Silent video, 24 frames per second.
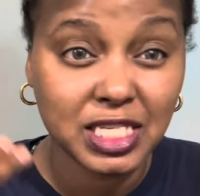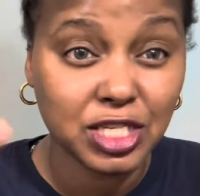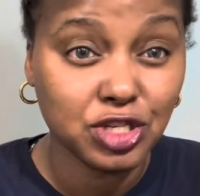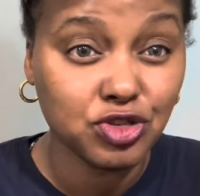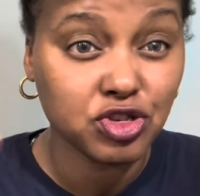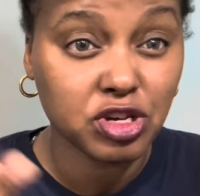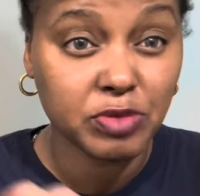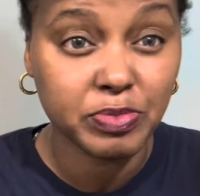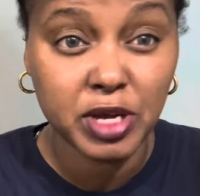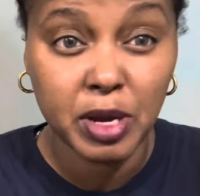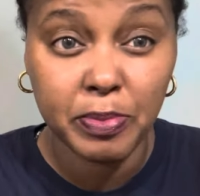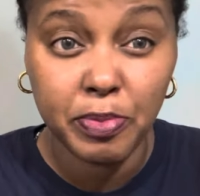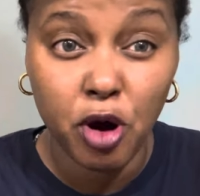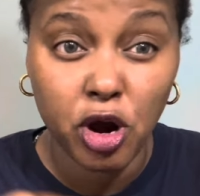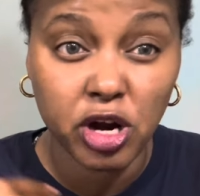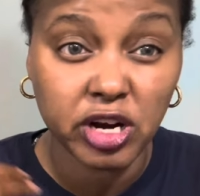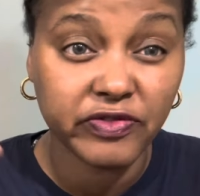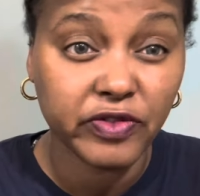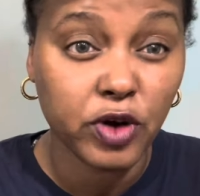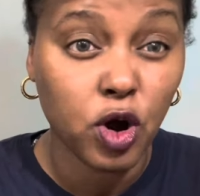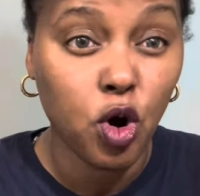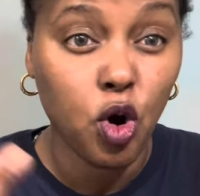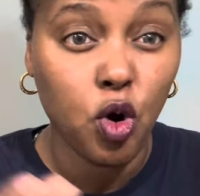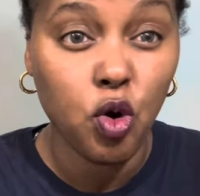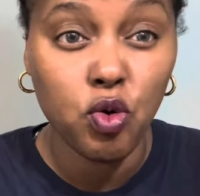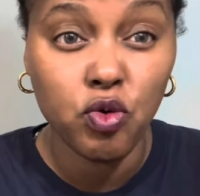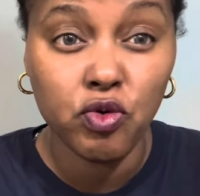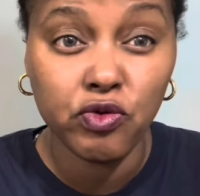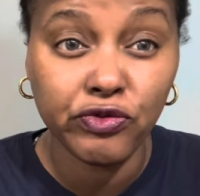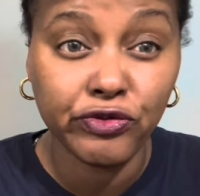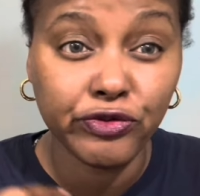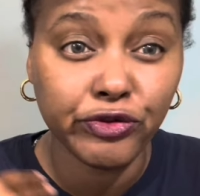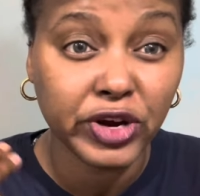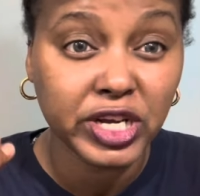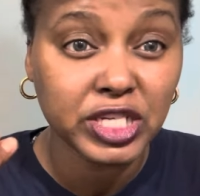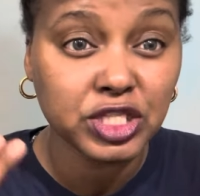You could be a part of a whole
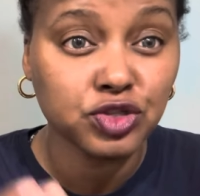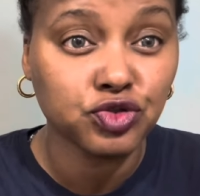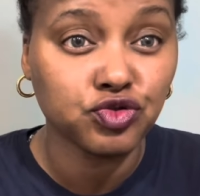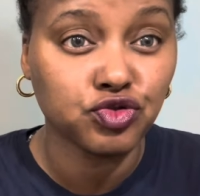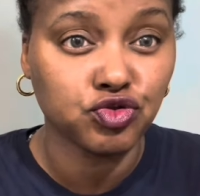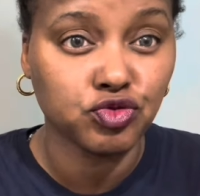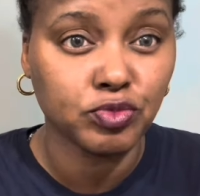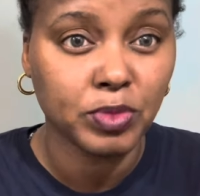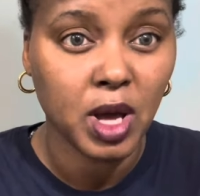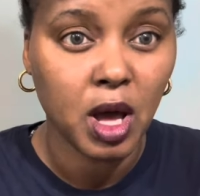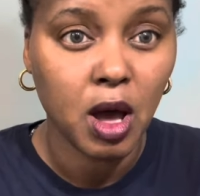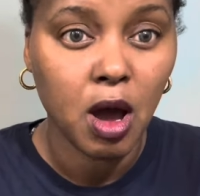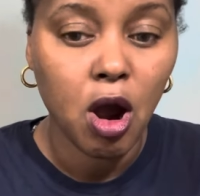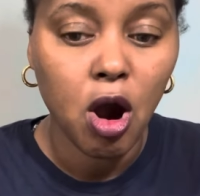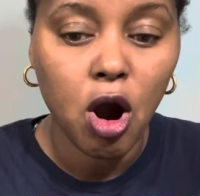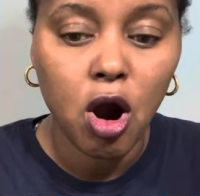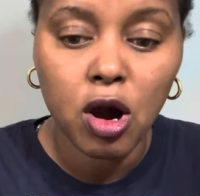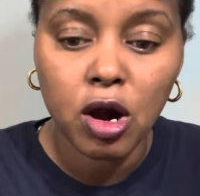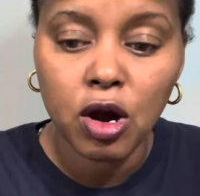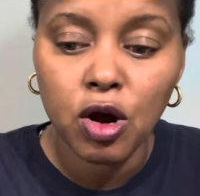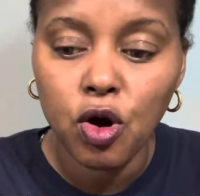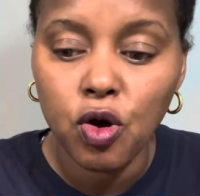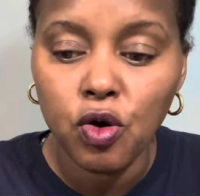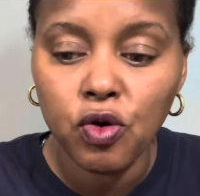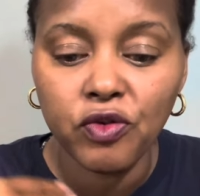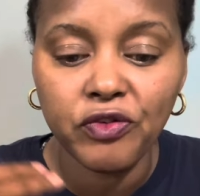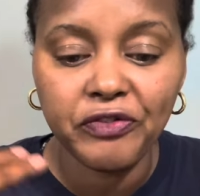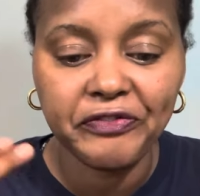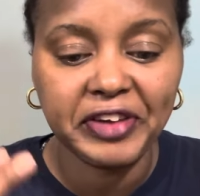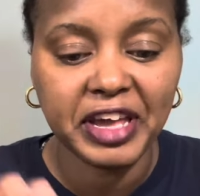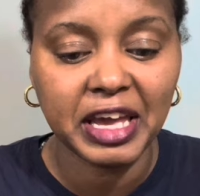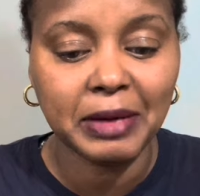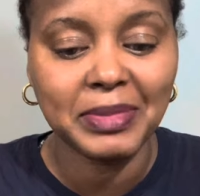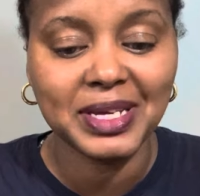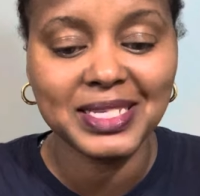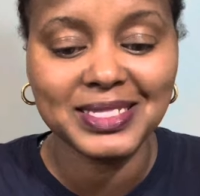friend group or a whole
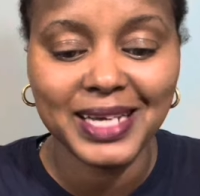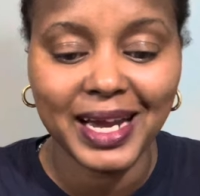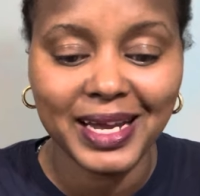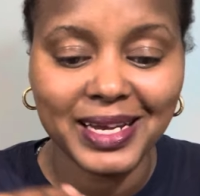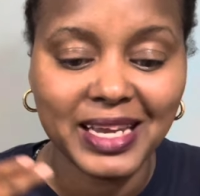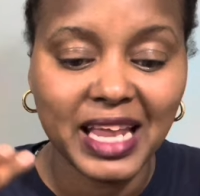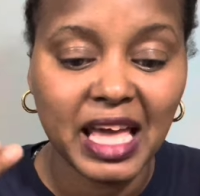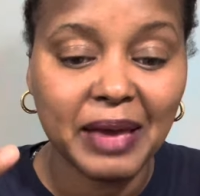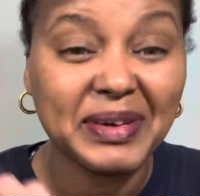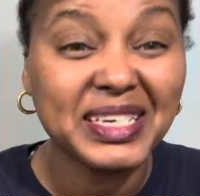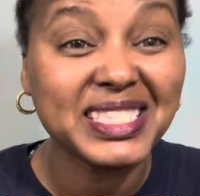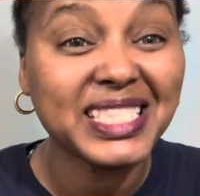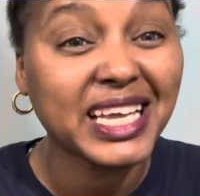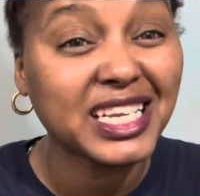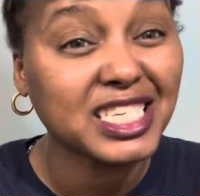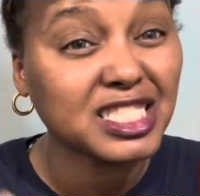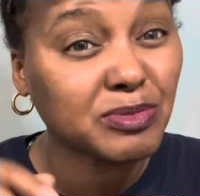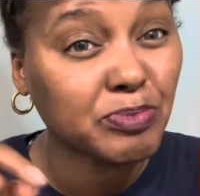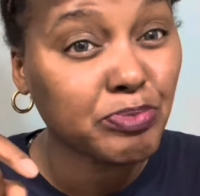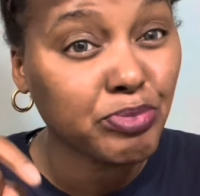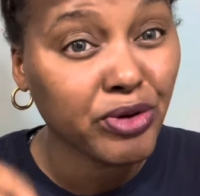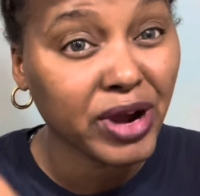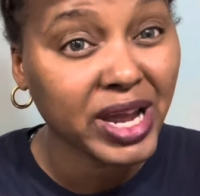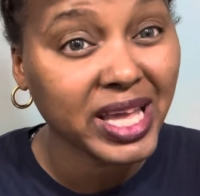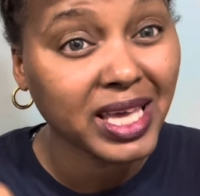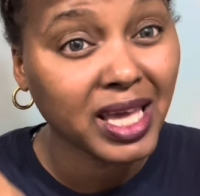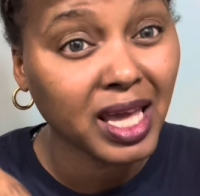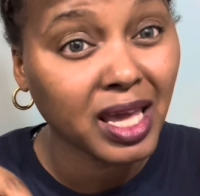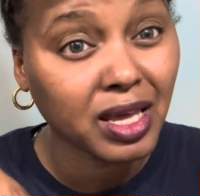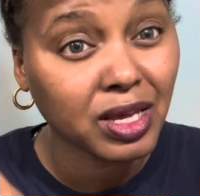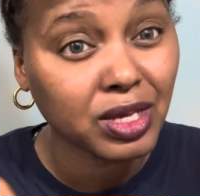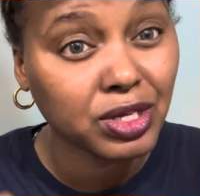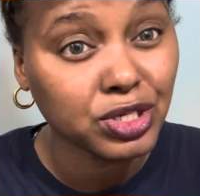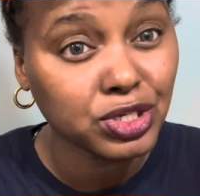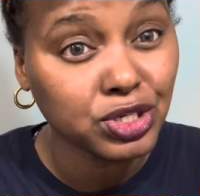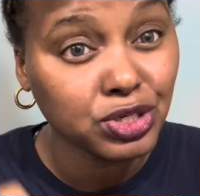family dynamic that is
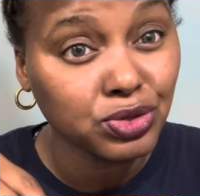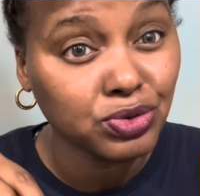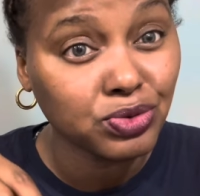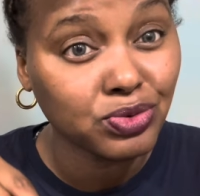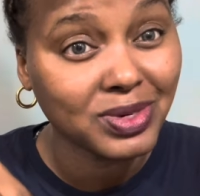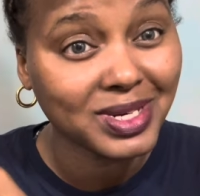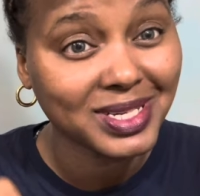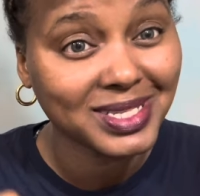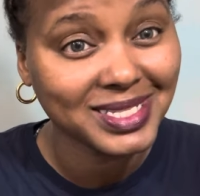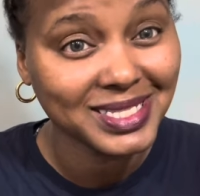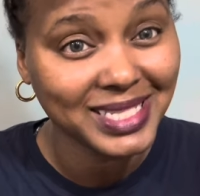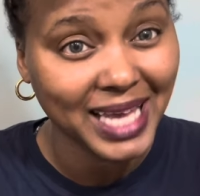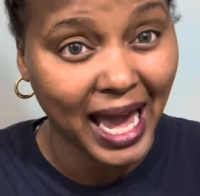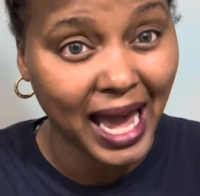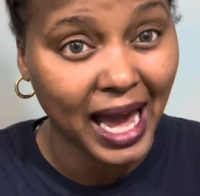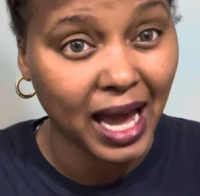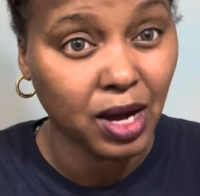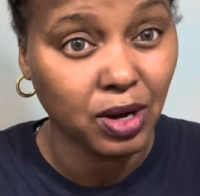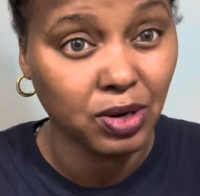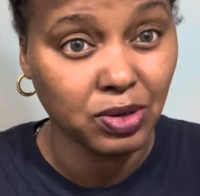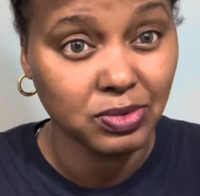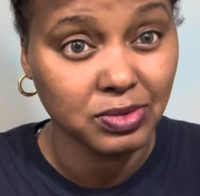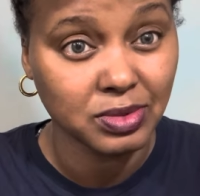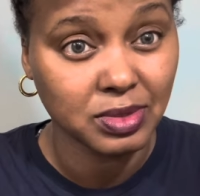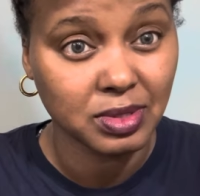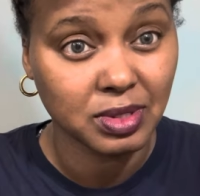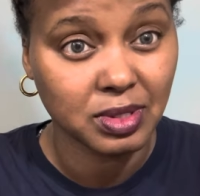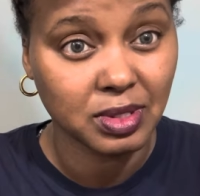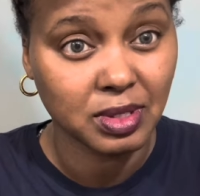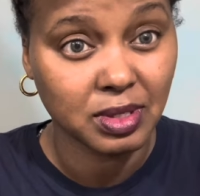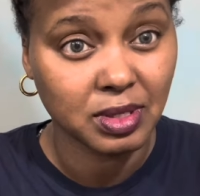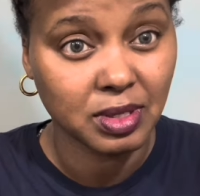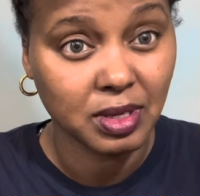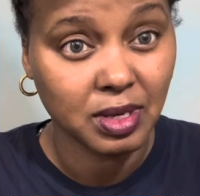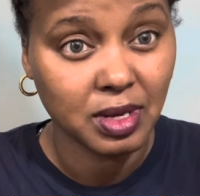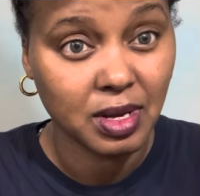bringing you down
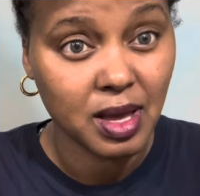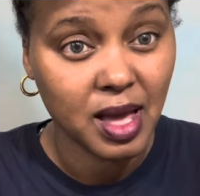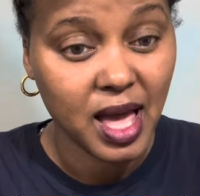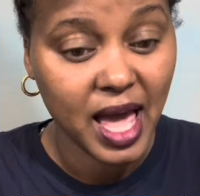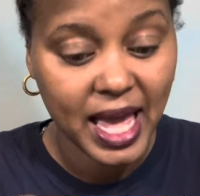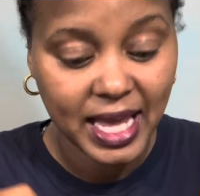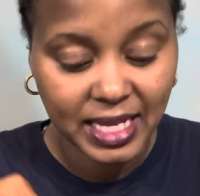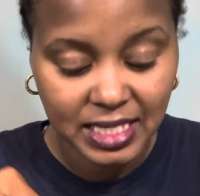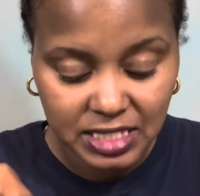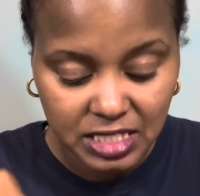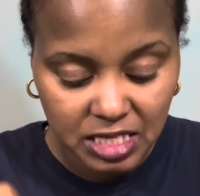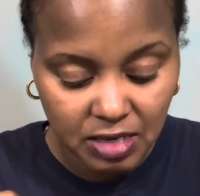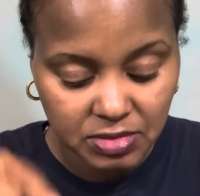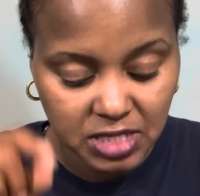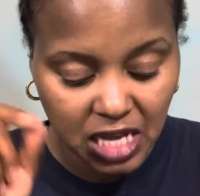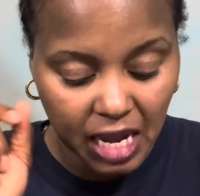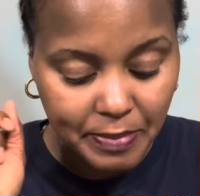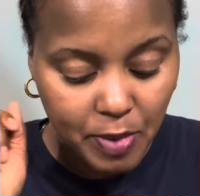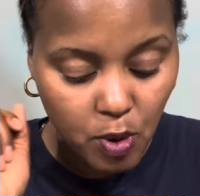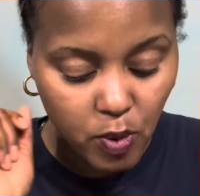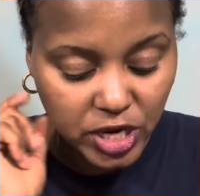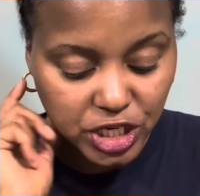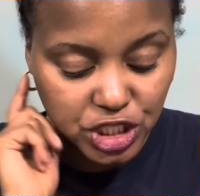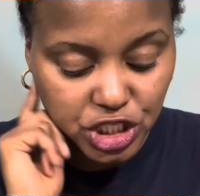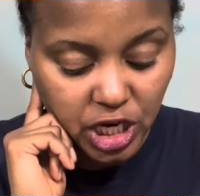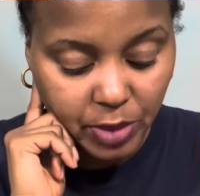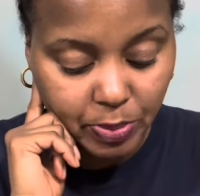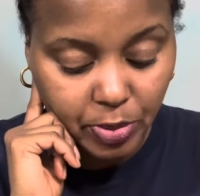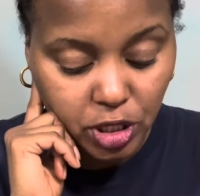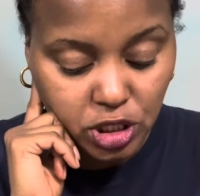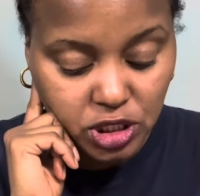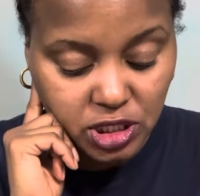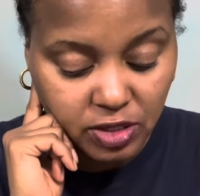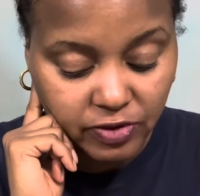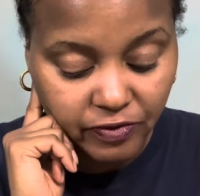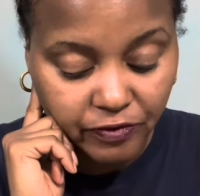in some type of way, shape,
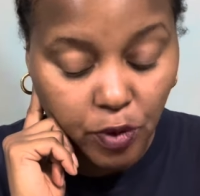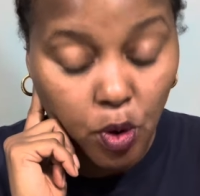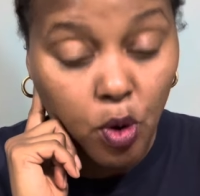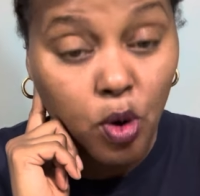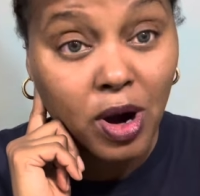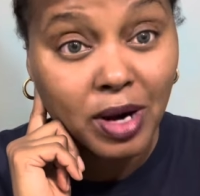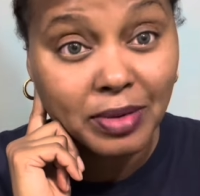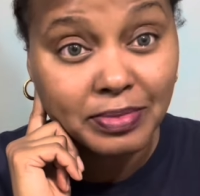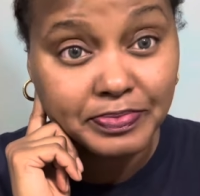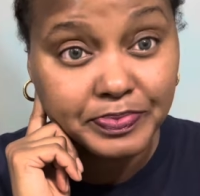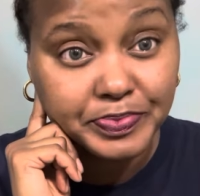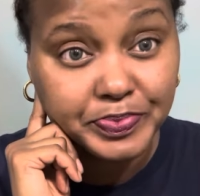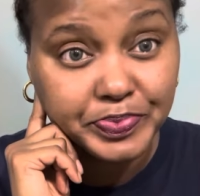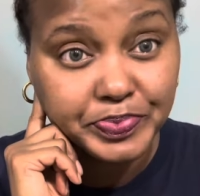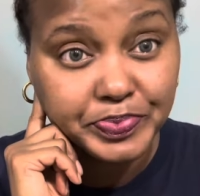or form.